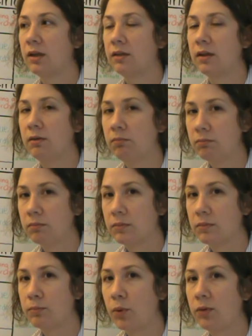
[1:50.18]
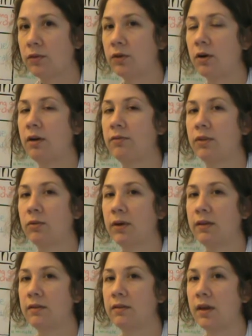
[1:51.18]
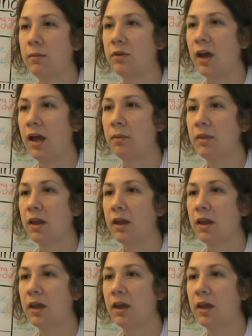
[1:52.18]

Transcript: They both start off at the race at the same time.